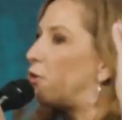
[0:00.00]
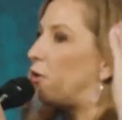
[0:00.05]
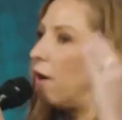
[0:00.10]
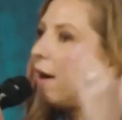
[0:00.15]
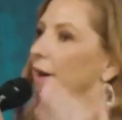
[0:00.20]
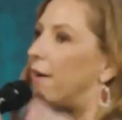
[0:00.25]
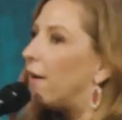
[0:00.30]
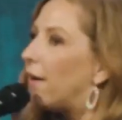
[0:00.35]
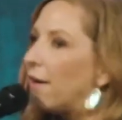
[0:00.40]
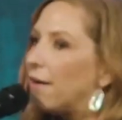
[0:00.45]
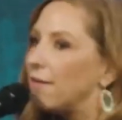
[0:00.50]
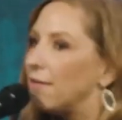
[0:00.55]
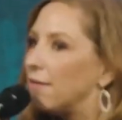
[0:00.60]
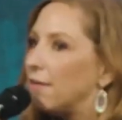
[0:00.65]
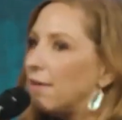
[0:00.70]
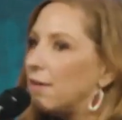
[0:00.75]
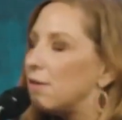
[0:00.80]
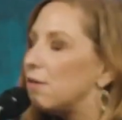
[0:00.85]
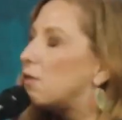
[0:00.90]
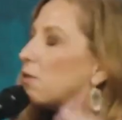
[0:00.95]
greater,
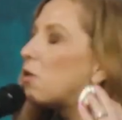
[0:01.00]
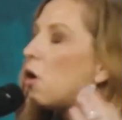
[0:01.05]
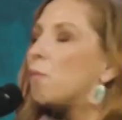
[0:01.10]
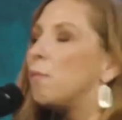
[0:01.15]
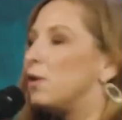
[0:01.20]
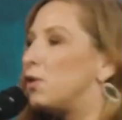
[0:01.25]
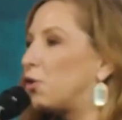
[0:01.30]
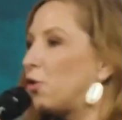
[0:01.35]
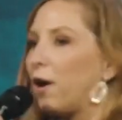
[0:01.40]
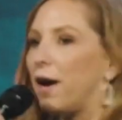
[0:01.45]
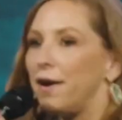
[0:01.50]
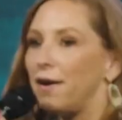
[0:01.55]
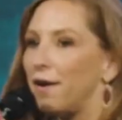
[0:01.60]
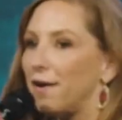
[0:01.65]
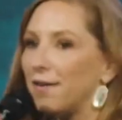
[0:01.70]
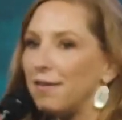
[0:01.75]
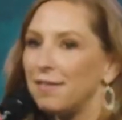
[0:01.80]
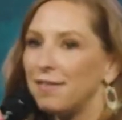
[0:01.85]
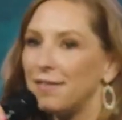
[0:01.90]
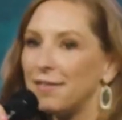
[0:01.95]
so much
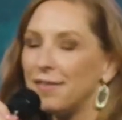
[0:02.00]
greater